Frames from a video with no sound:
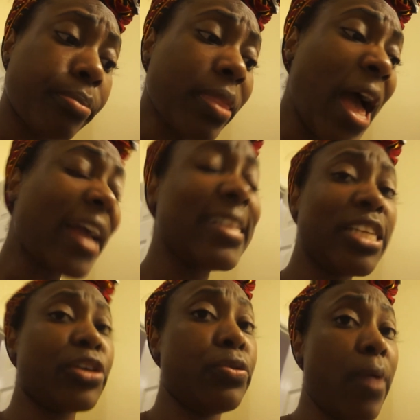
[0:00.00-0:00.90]
I can
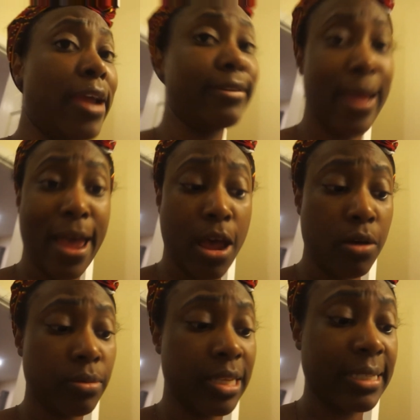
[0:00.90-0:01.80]
tell you right
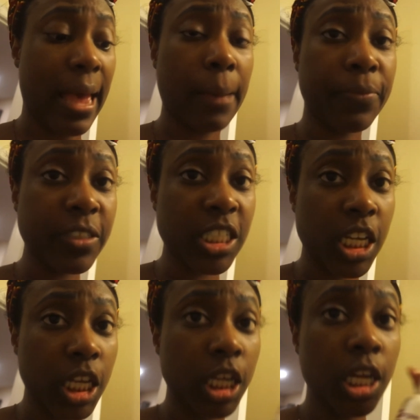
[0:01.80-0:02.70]
now, this
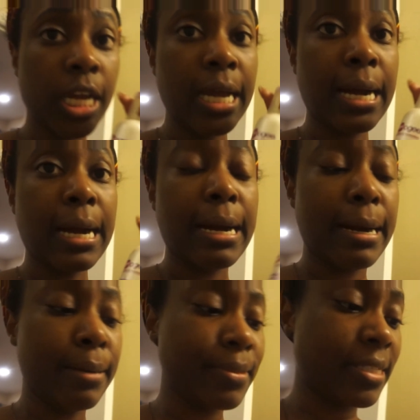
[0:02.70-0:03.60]
ApHogee,
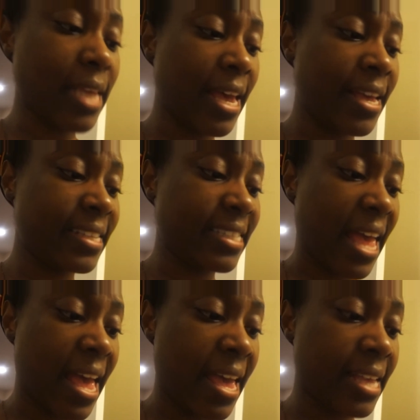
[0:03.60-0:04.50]
um, says
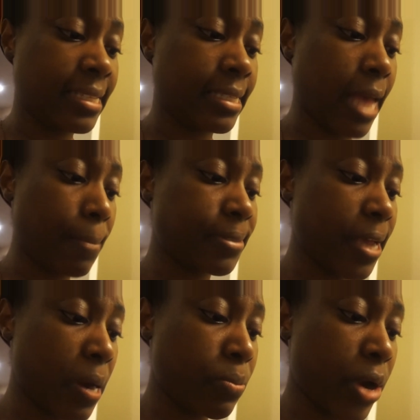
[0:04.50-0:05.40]
that it stops
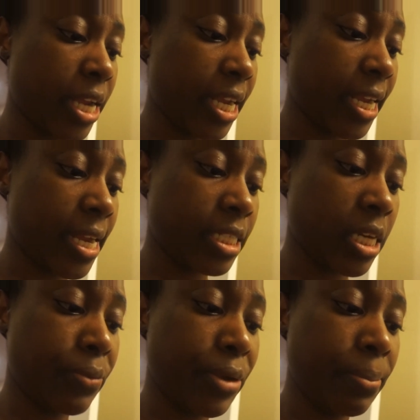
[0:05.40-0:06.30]
hair breakage,
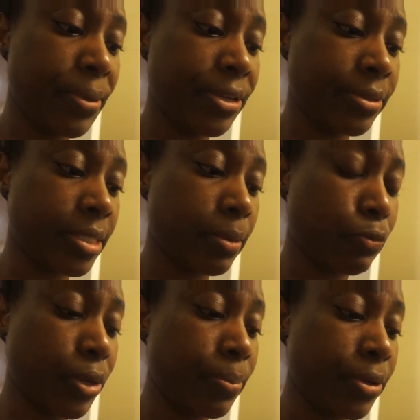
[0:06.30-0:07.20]
it rebuilds
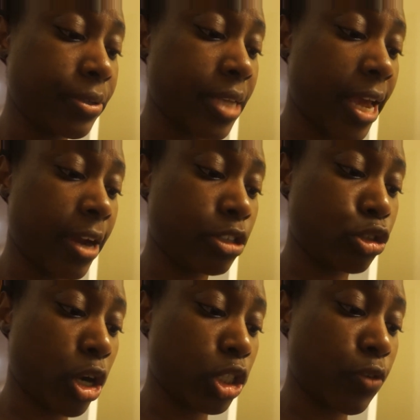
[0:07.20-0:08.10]
rebuilds hair
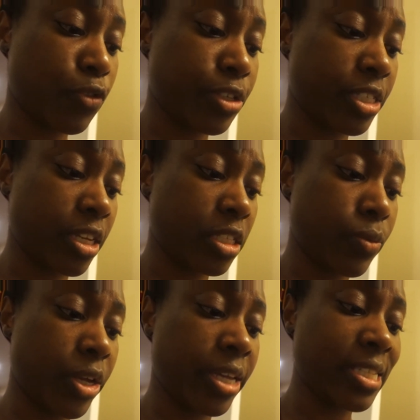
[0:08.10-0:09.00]
structure for six
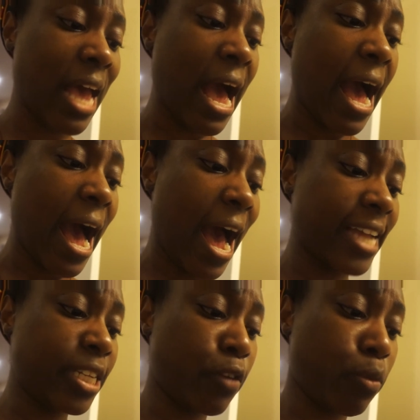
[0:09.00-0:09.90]
weeks,
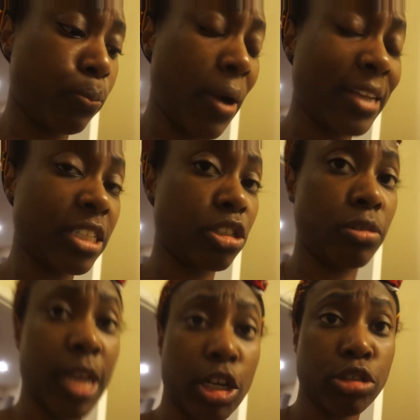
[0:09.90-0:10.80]
ideal for processed or
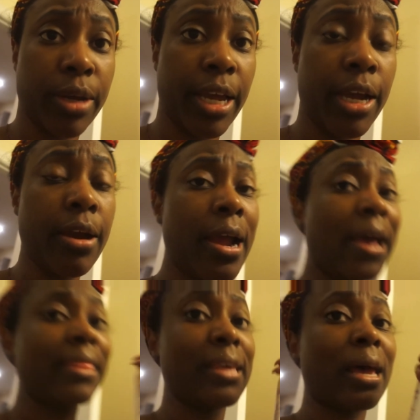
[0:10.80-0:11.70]
natural hair.
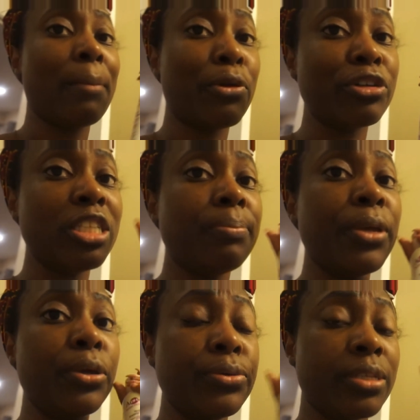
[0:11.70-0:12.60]
Then I'm going to be
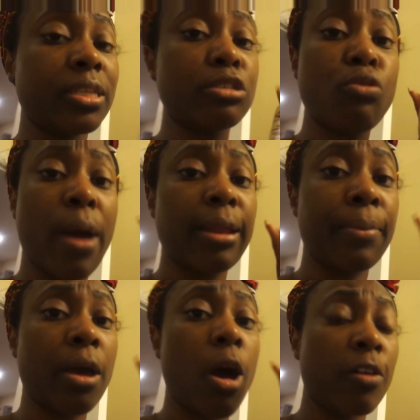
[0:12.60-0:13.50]
using this quite a
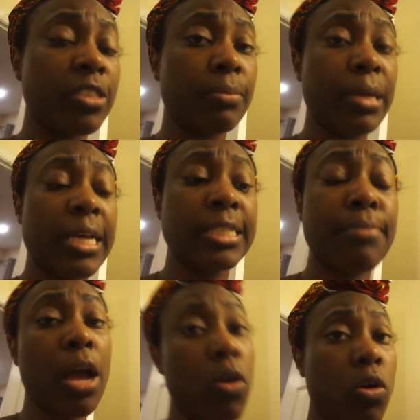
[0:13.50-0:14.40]
bit often because
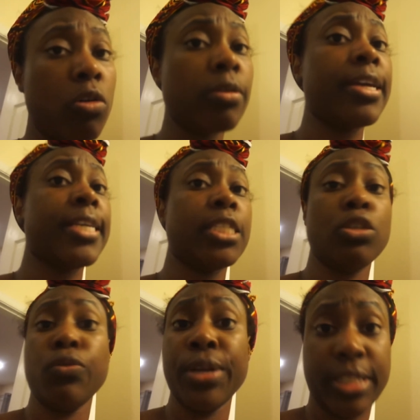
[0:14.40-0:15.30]
my goal is
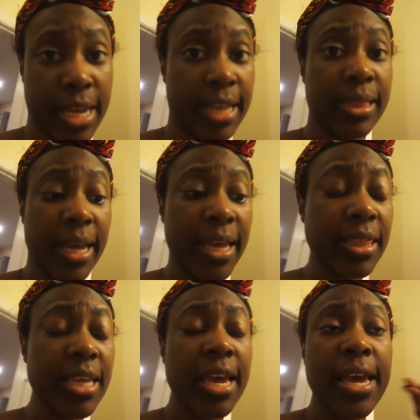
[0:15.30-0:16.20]
to retain
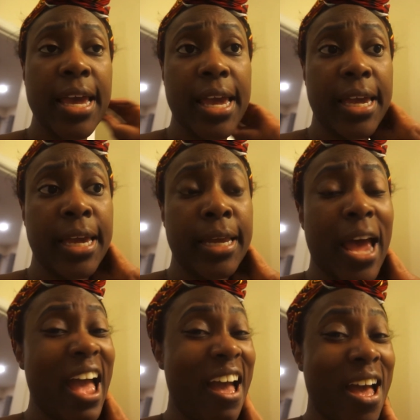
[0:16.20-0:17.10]
length, and I
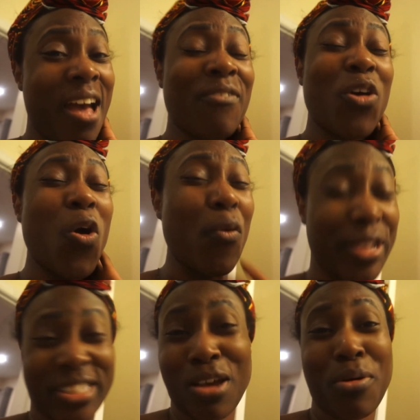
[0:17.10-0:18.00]
have always
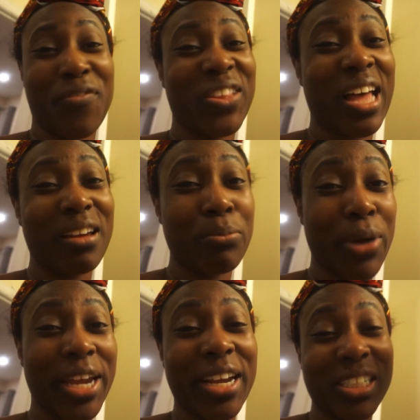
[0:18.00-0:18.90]
dealt with a lot of
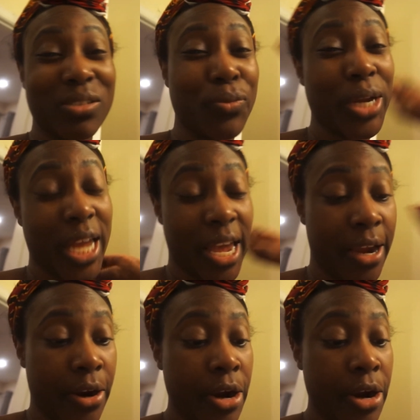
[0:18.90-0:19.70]
breakage and weak hair,